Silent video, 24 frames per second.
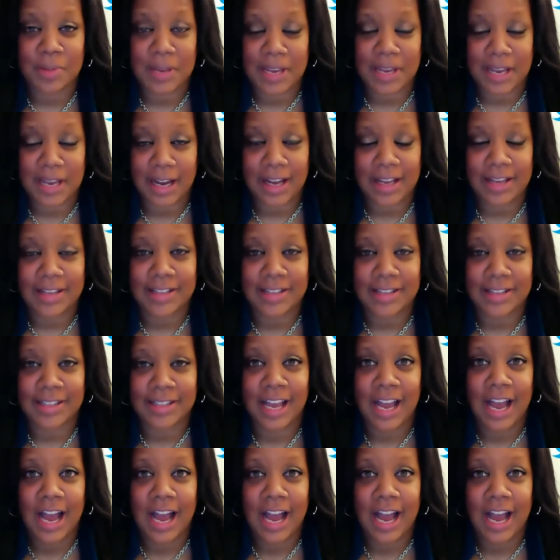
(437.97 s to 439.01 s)
because,
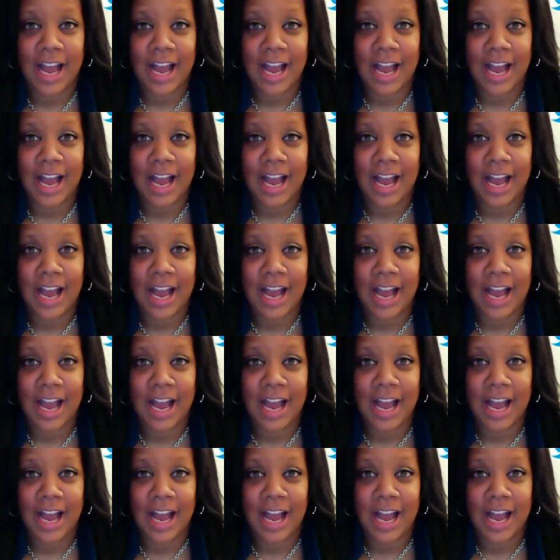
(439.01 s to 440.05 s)

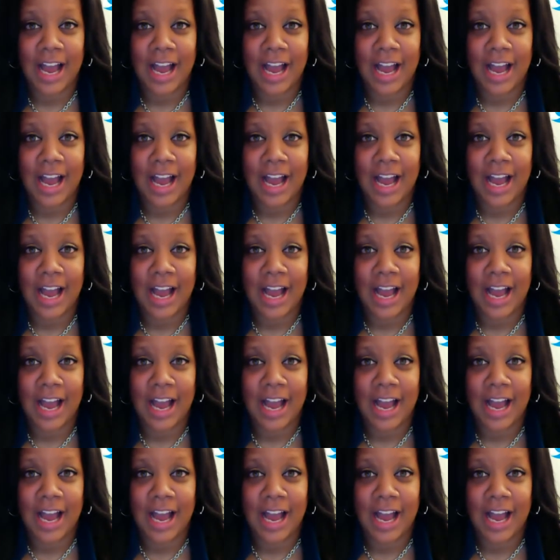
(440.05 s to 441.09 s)
like,
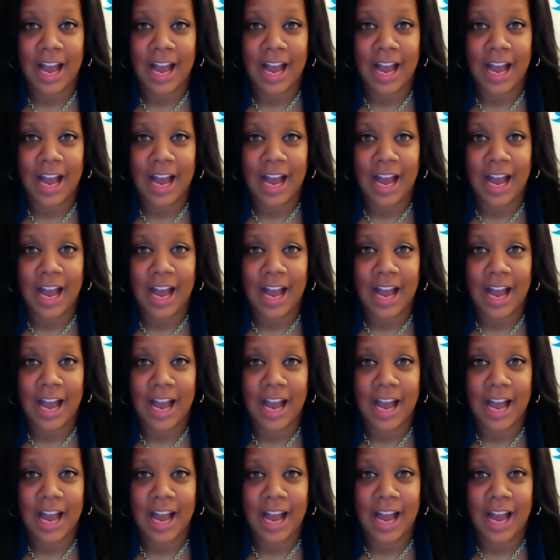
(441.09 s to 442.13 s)
if you
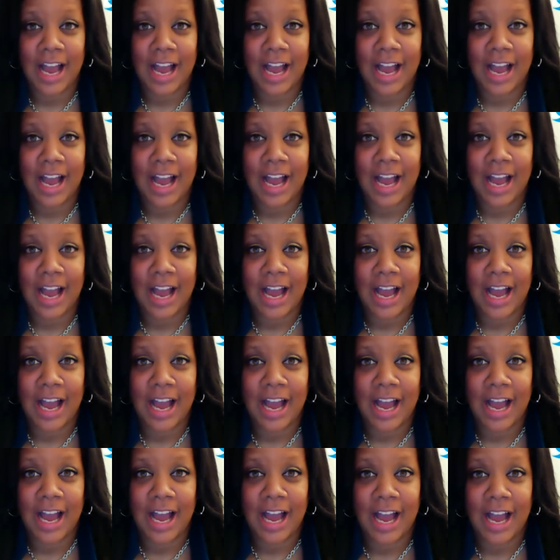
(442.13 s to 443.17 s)
are in,
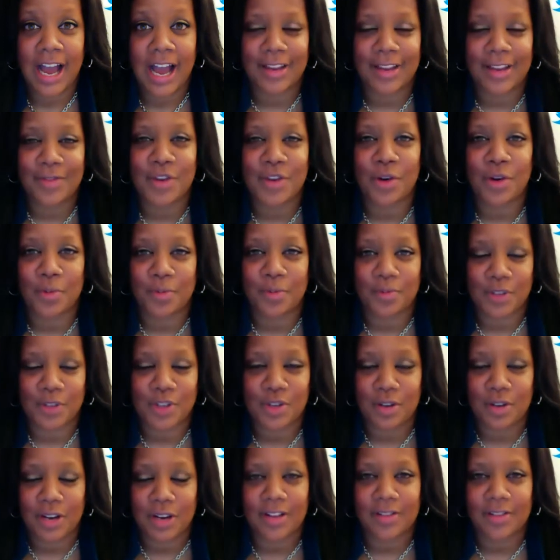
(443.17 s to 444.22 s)
if you're
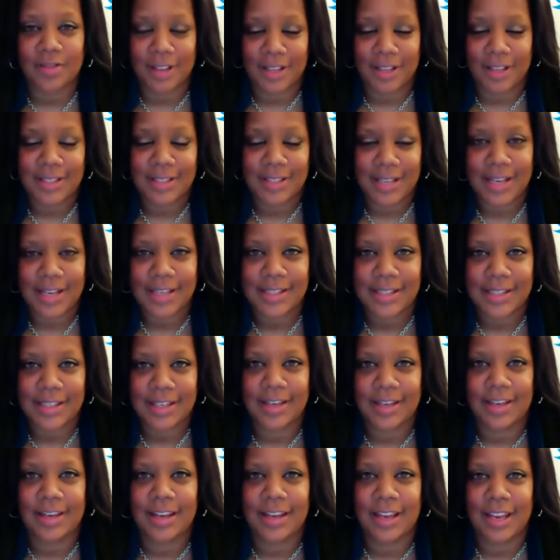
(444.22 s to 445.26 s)
shooting a sex
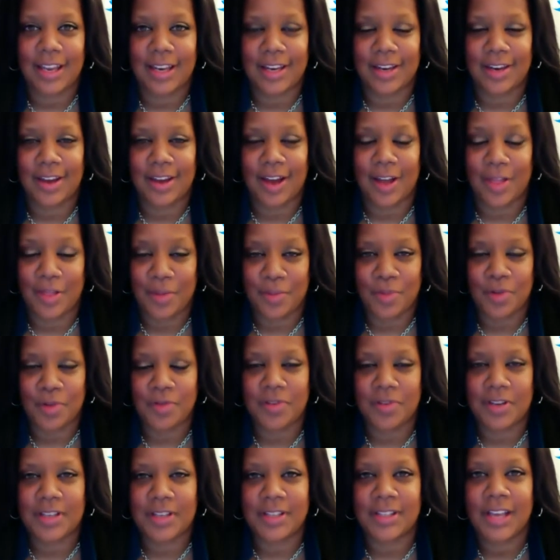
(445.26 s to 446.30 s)
scene in the
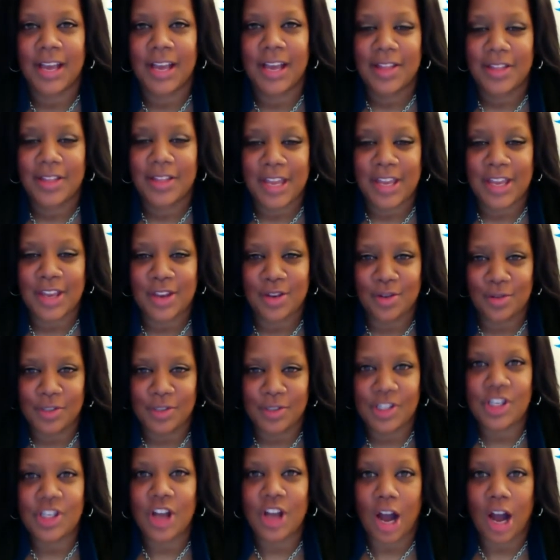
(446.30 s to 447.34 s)
movies, they use
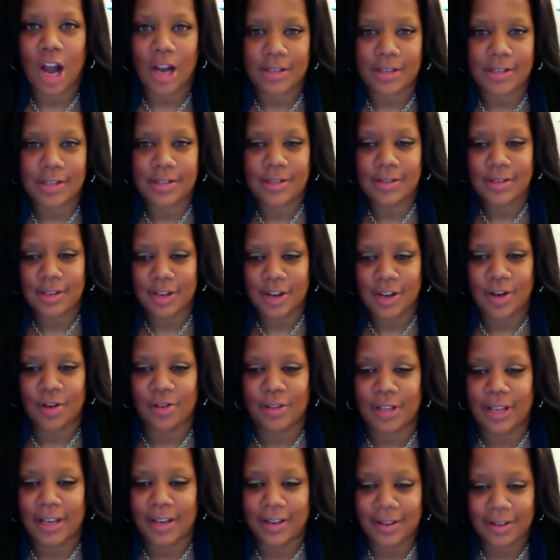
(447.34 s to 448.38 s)
socks, you know,
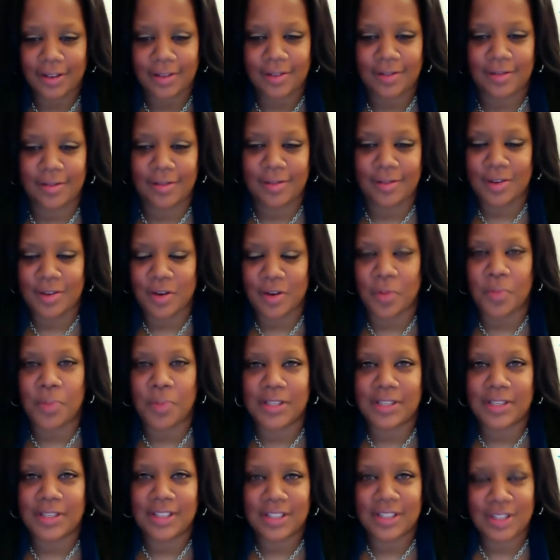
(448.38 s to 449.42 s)
like, your
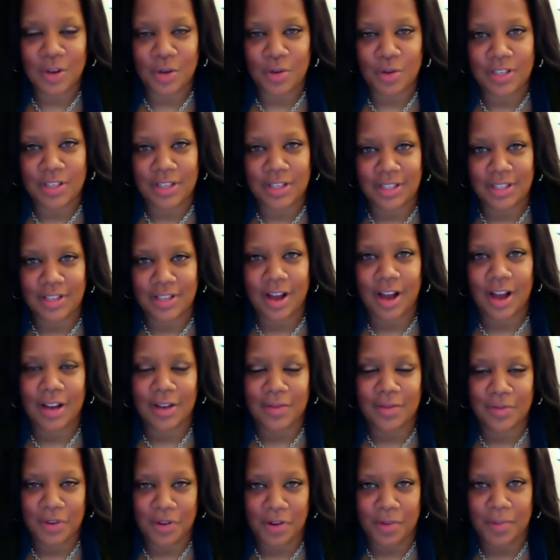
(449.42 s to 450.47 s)
business goes in a sock
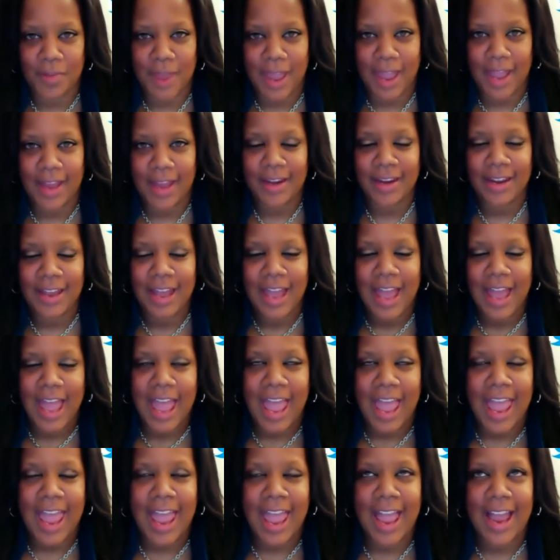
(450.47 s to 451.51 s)
if you're a man,
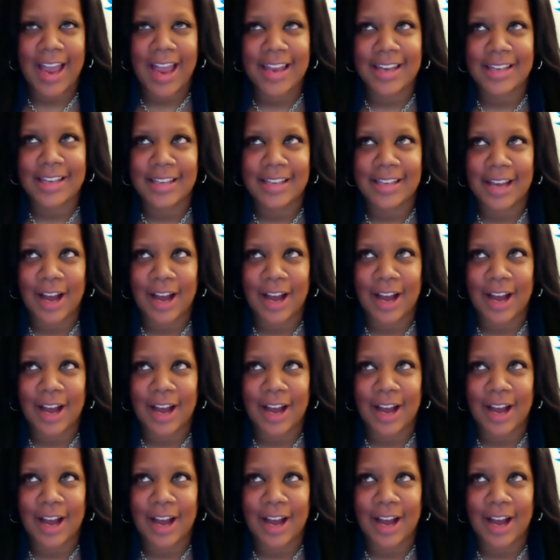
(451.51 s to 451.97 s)
and